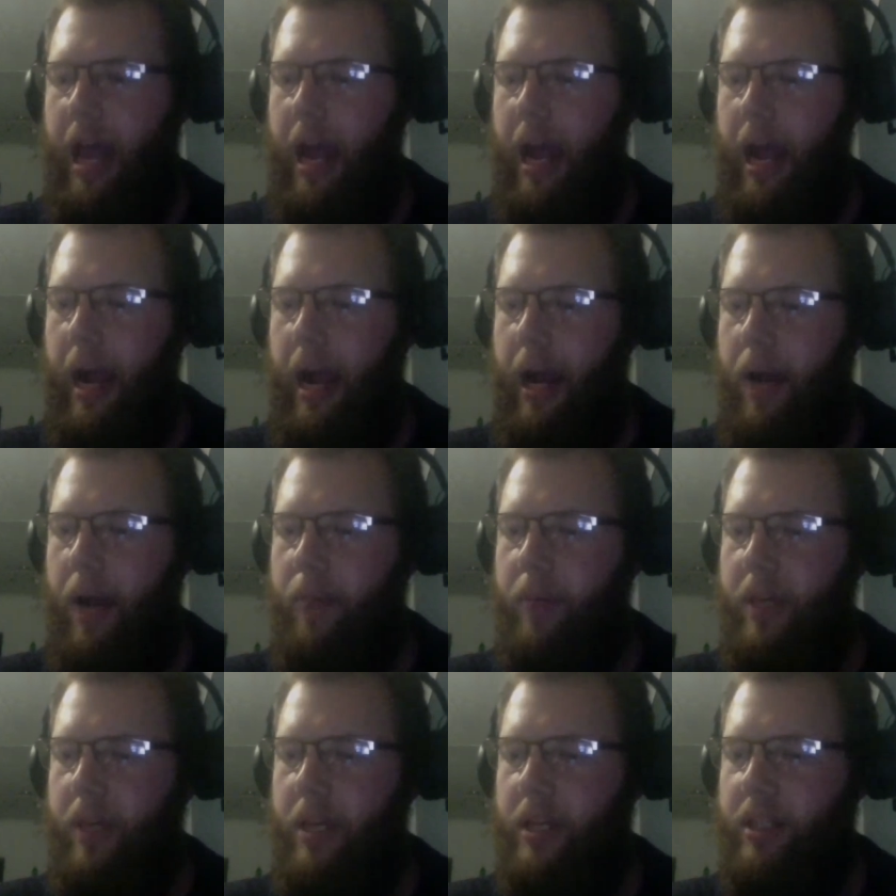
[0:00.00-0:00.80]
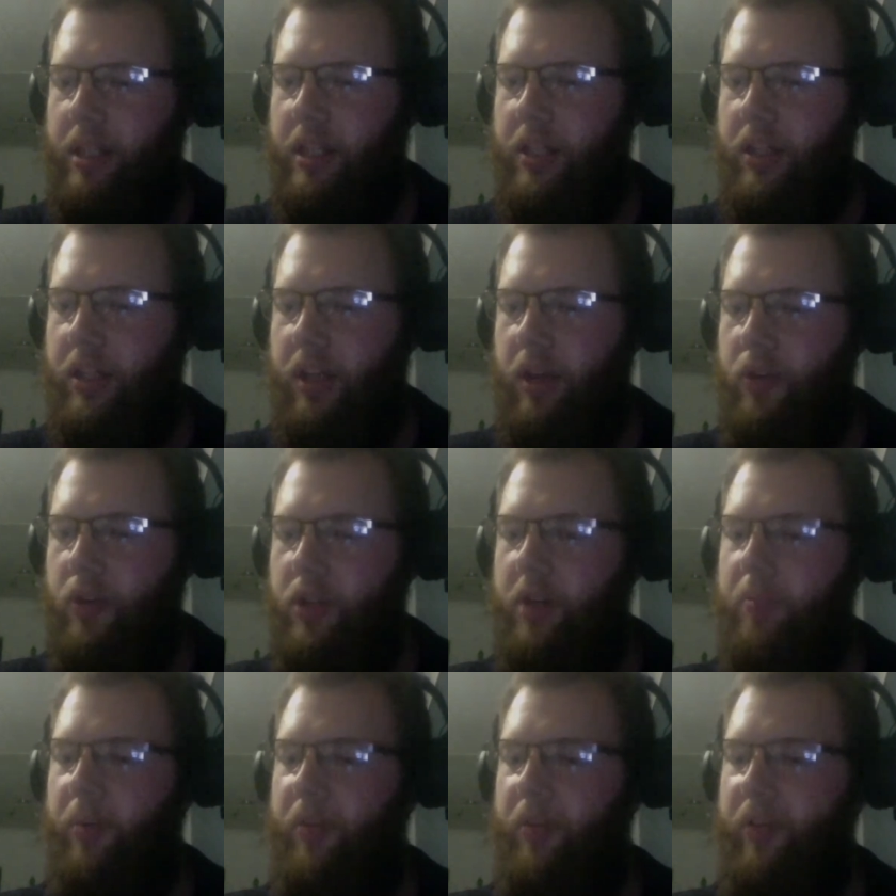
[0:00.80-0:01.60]
Um, he is
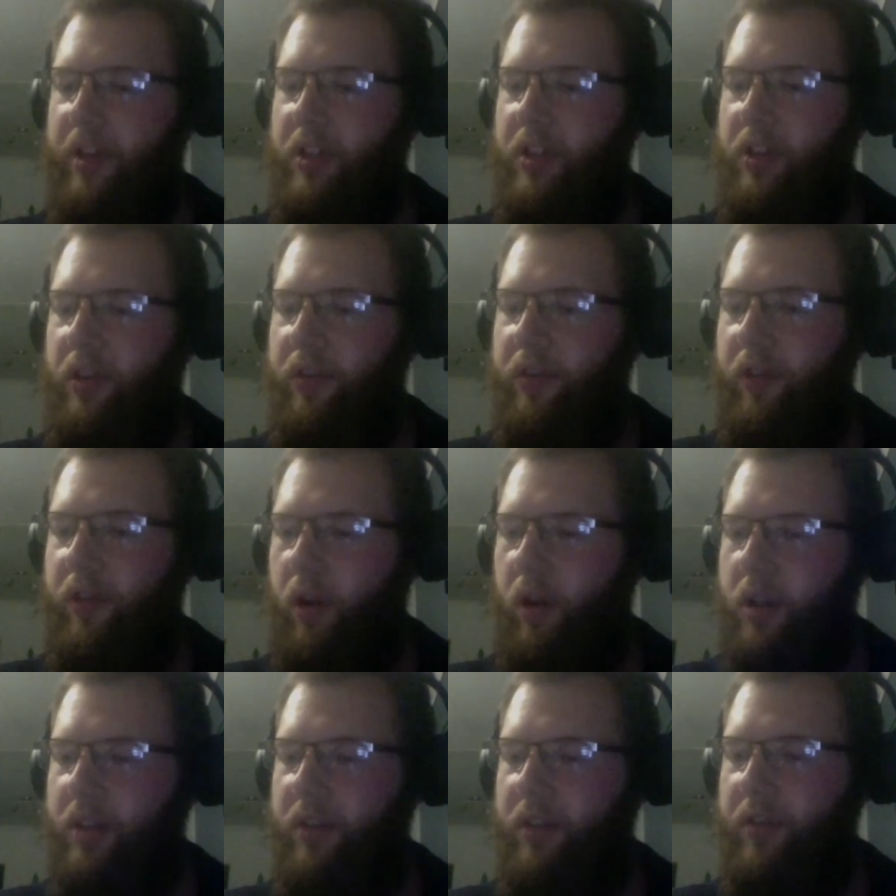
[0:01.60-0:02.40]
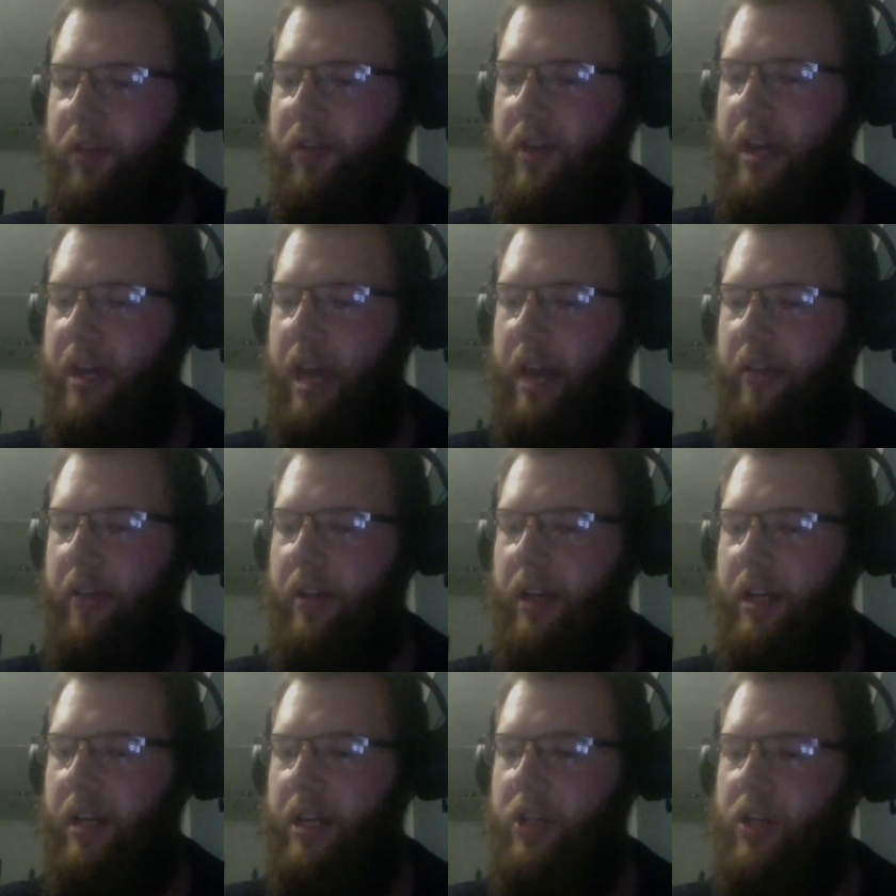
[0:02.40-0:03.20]
associate professor of philosophy and
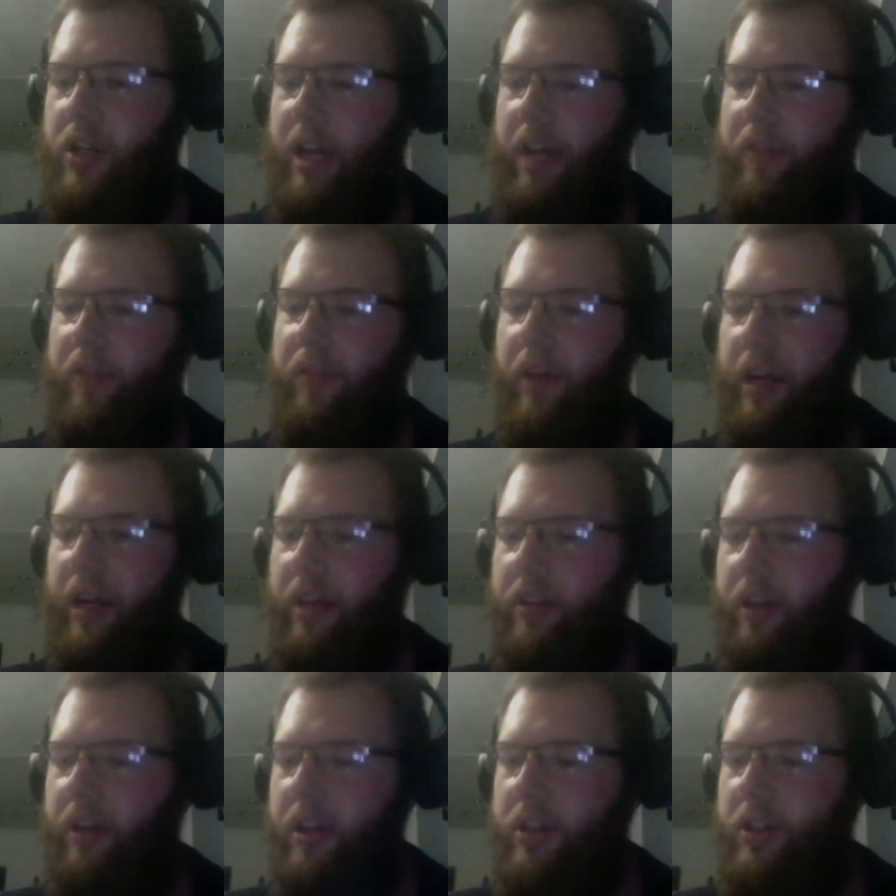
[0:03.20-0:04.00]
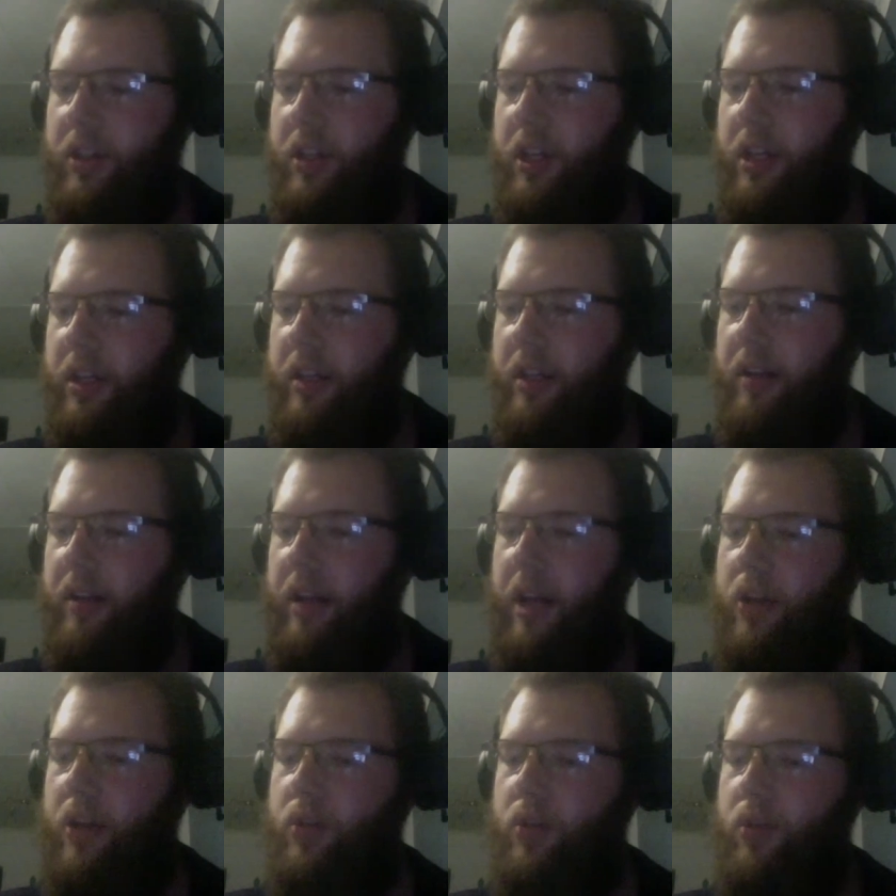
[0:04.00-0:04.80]
religion at Veritas
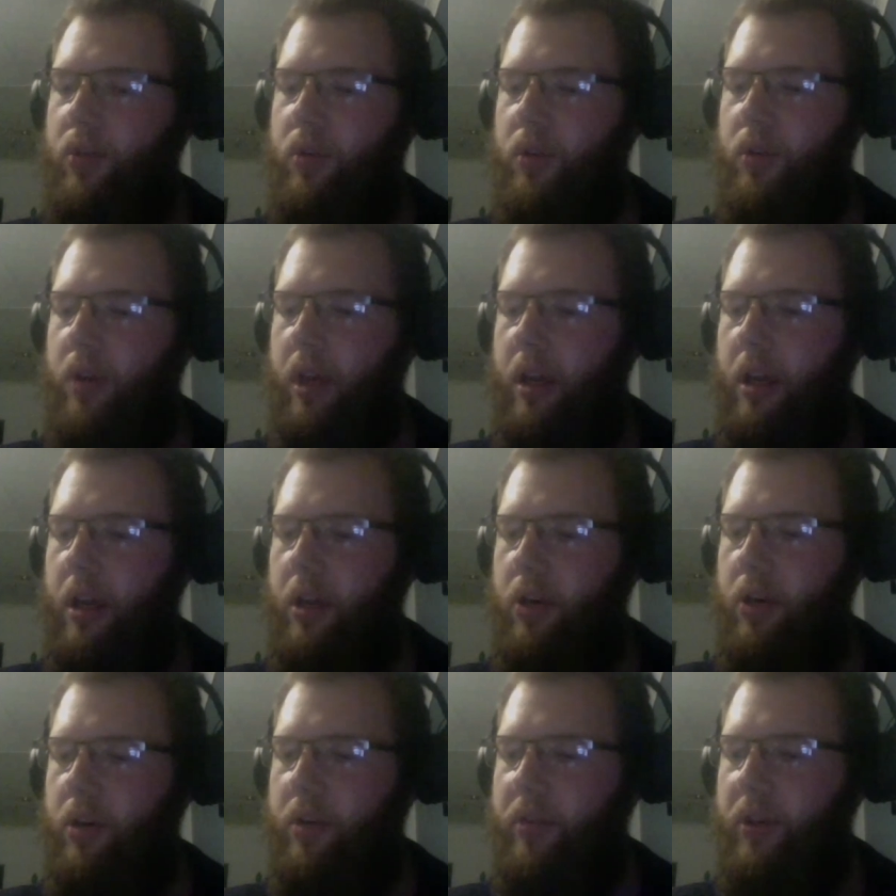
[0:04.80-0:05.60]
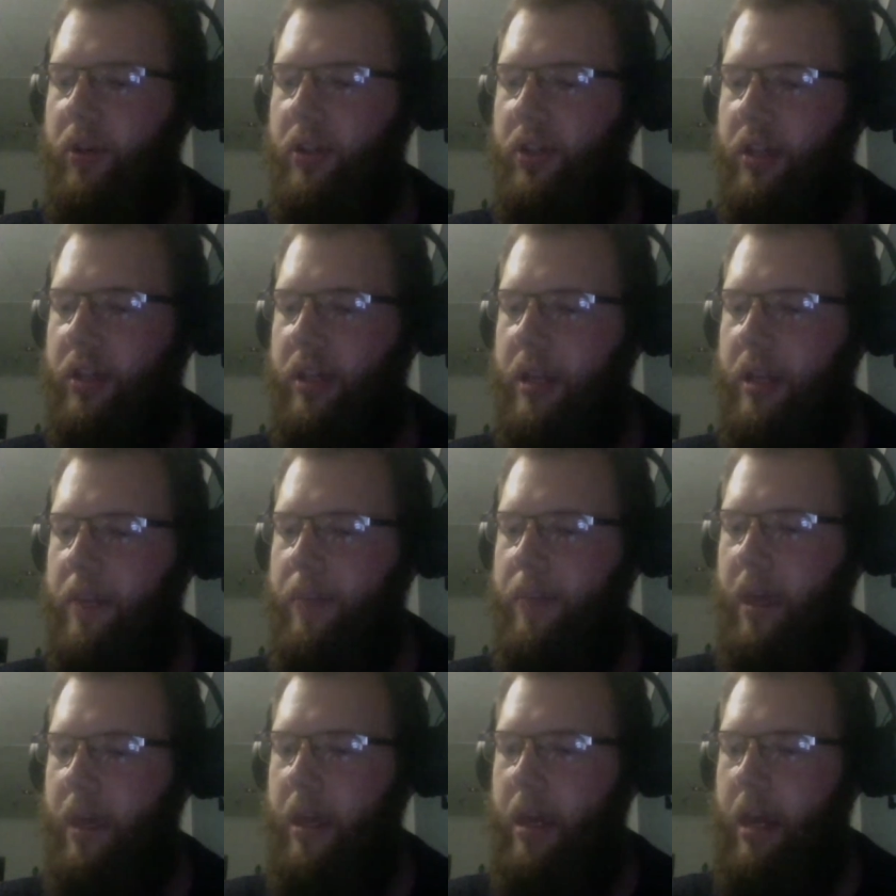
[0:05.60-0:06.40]
International uh, University.
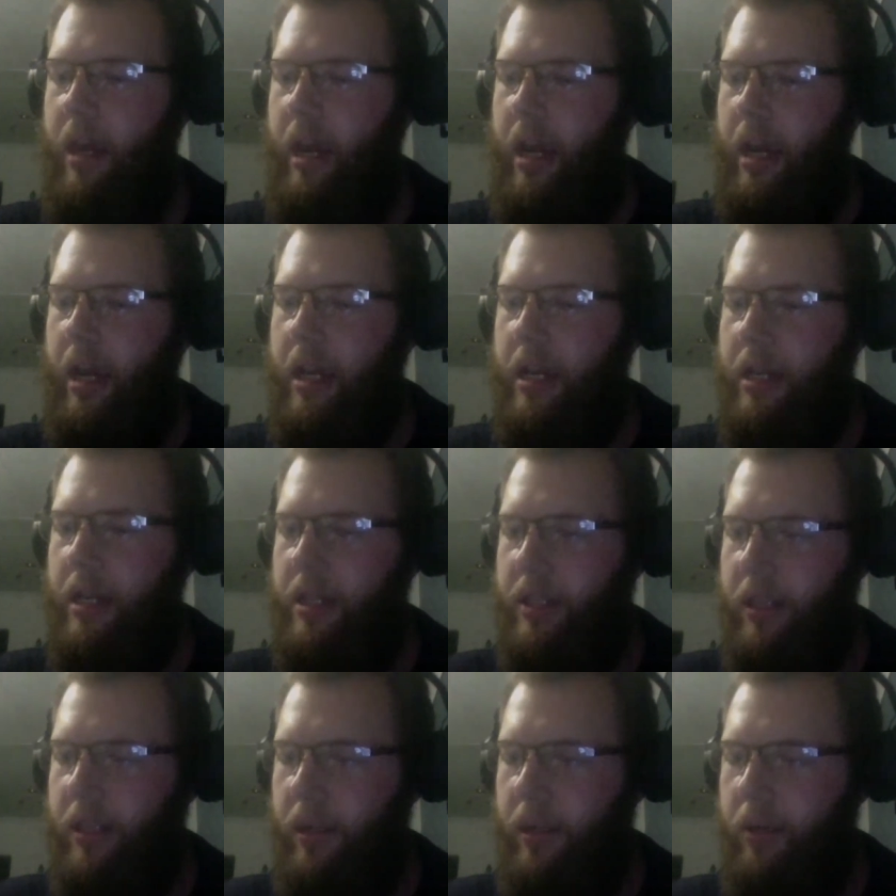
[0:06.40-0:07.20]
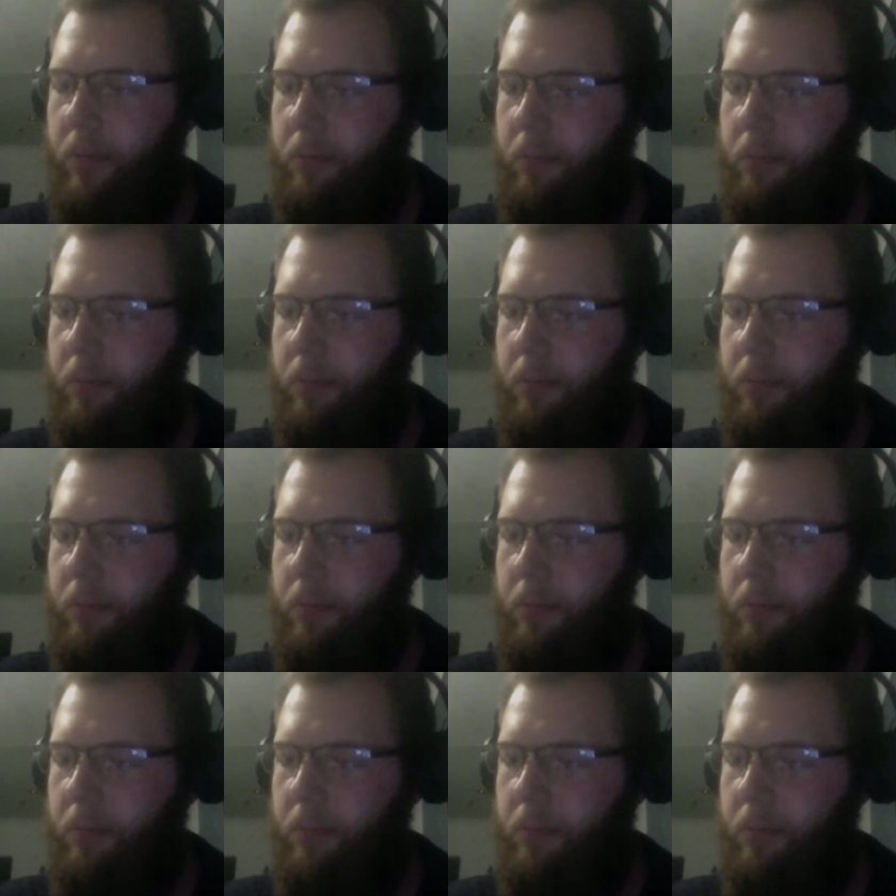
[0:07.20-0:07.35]
He is, um,